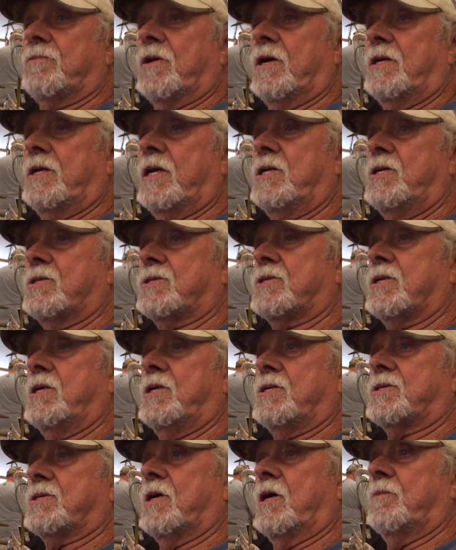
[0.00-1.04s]
like that. You see
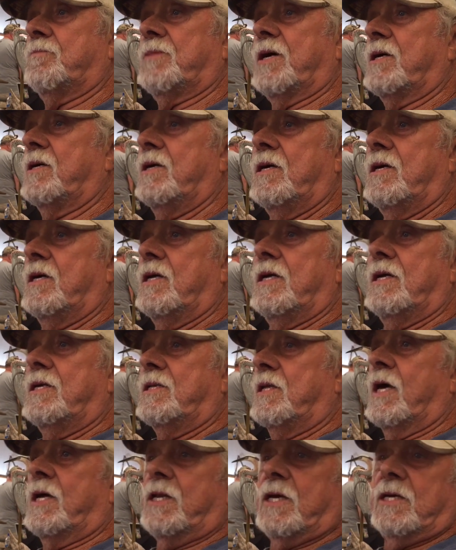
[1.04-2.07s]
some, but
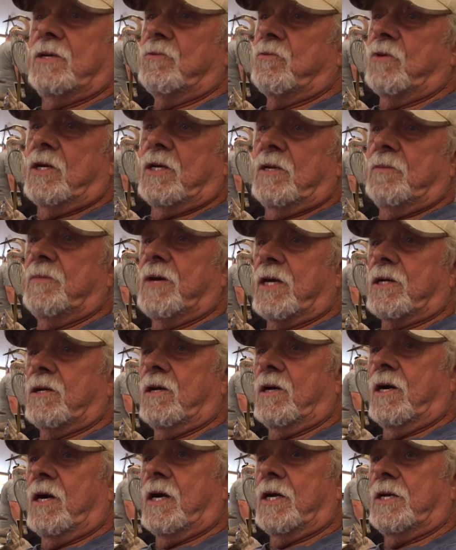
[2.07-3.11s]
they didn't really make a
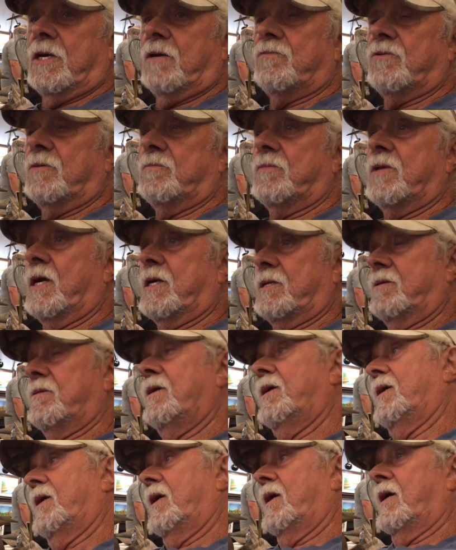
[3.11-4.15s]
lot of them,
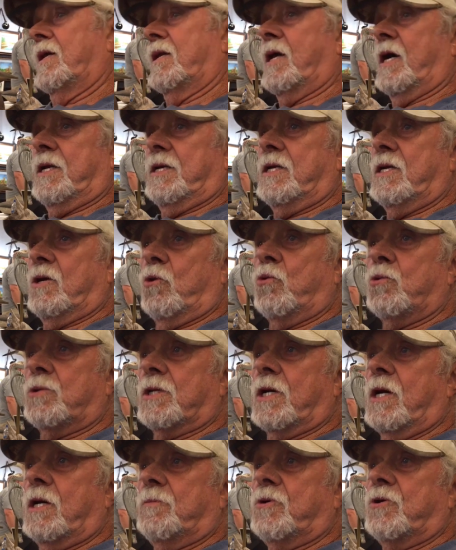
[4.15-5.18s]
like the old
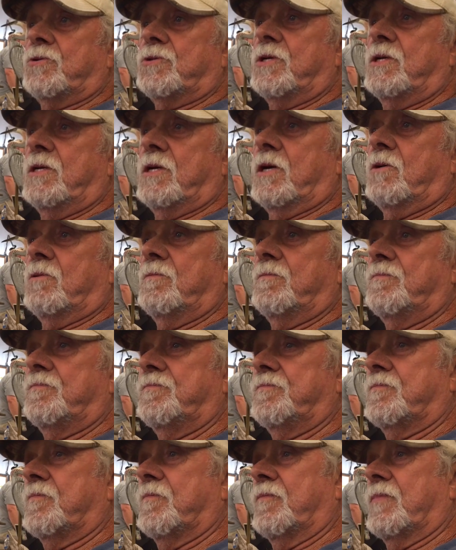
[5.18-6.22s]
timers, you know.
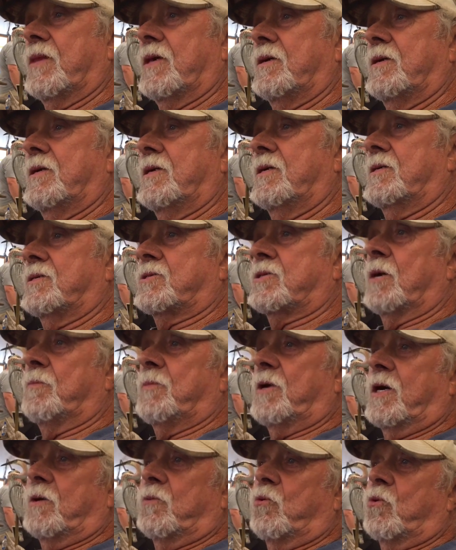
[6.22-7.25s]

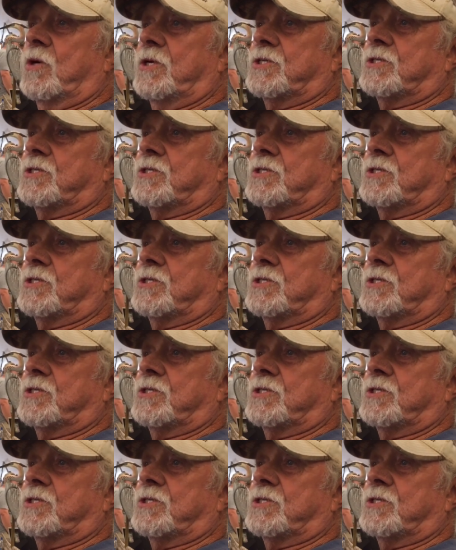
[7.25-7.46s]
Somebody wanted